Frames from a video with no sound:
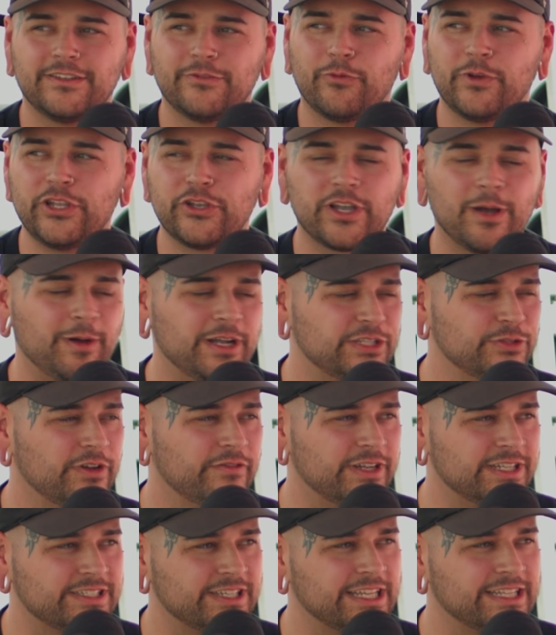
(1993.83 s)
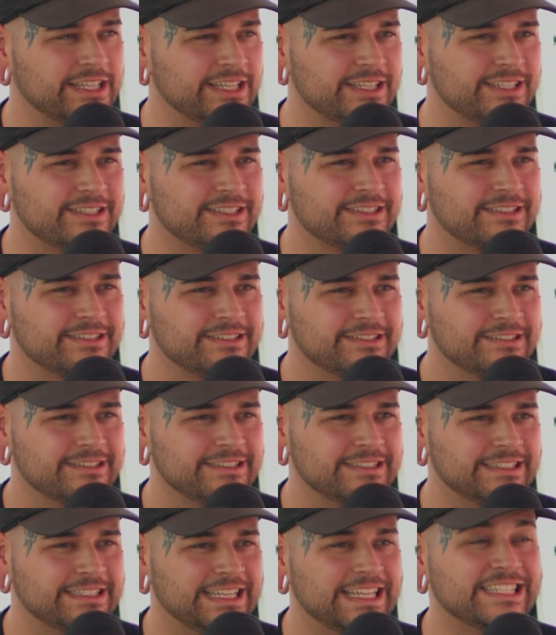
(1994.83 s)
when you come out to events like this,
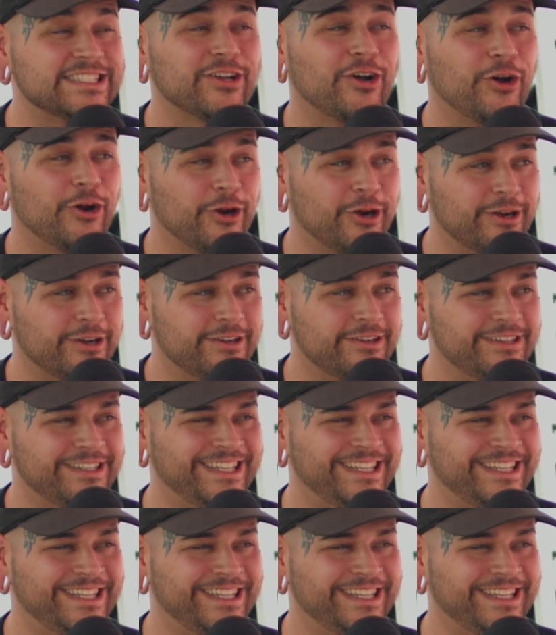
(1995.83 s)
it's hard.